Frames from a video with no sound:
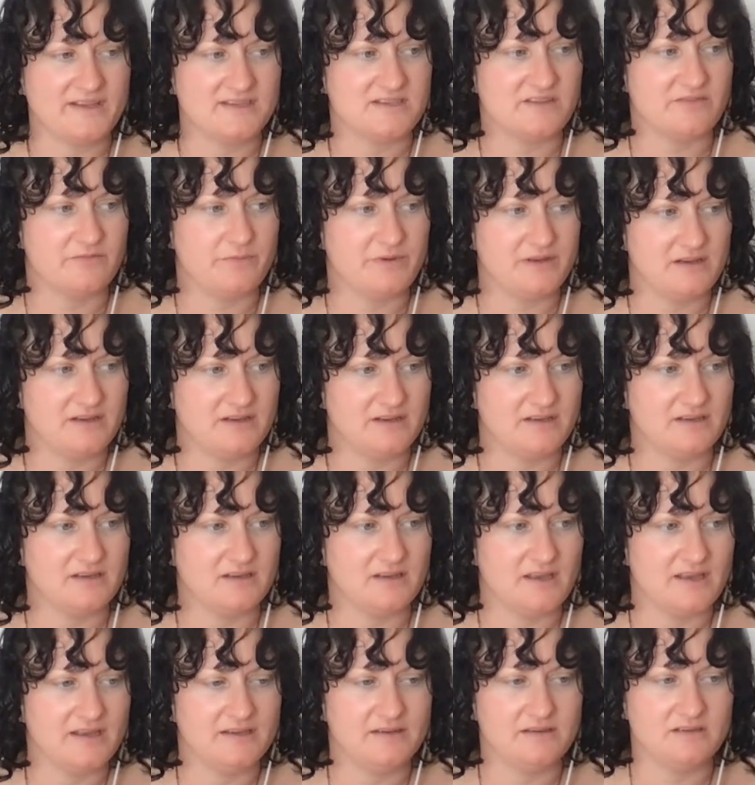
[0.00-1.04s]
of being
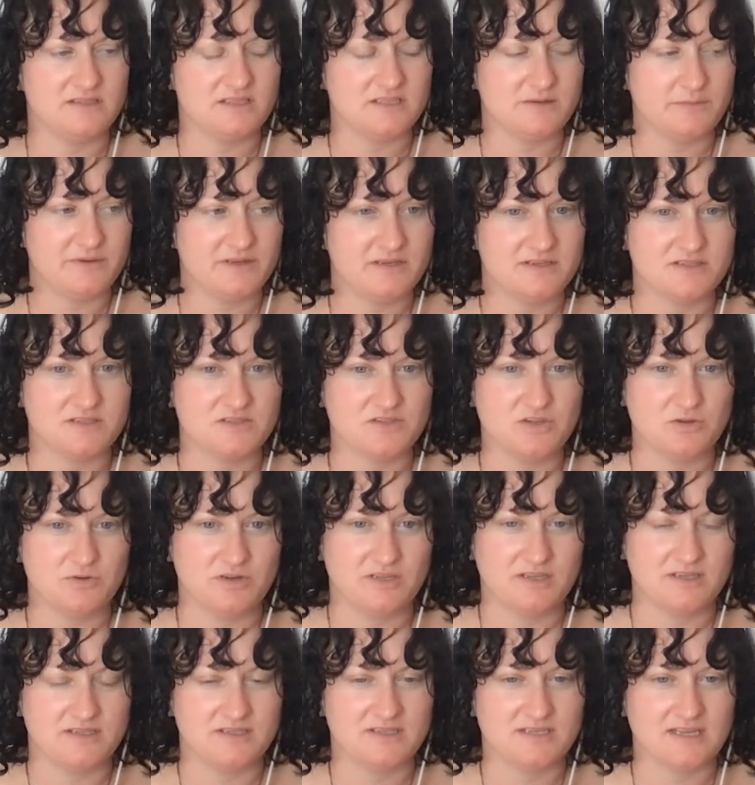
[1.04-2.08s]
and to be a
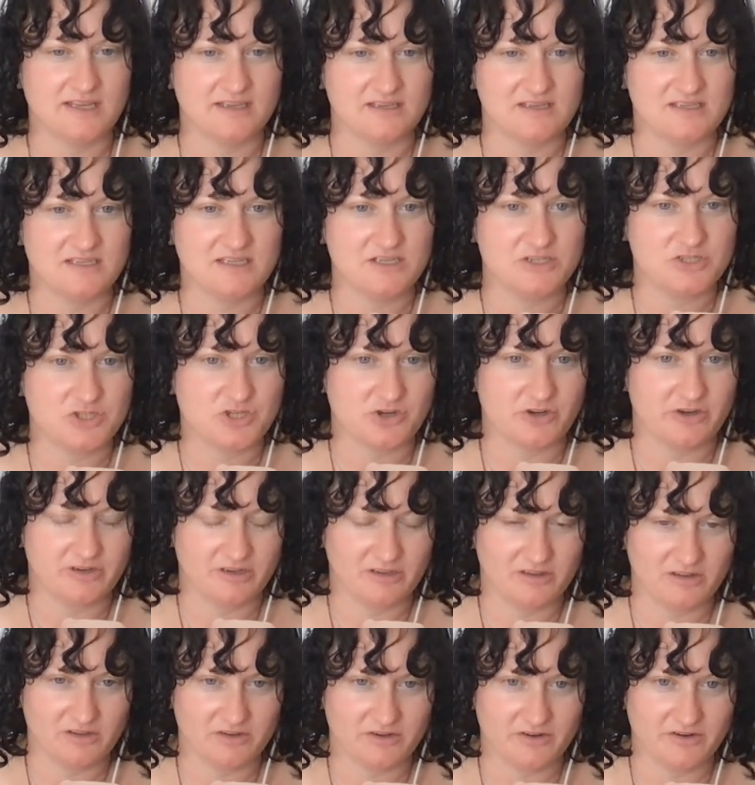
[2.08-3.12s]
student and a teacher and a
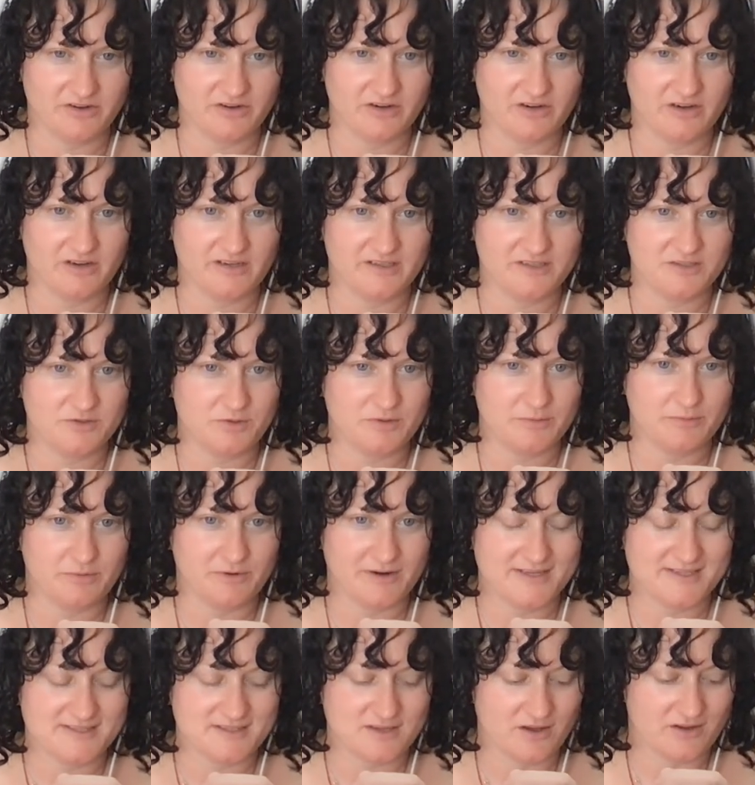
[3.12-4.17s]
learner and to
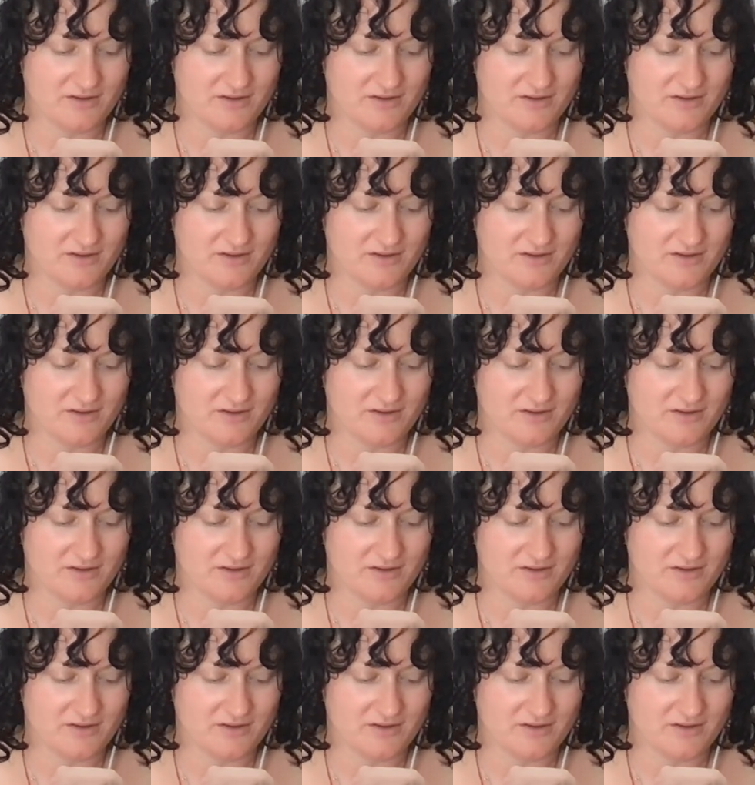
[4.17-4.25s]
embrace all.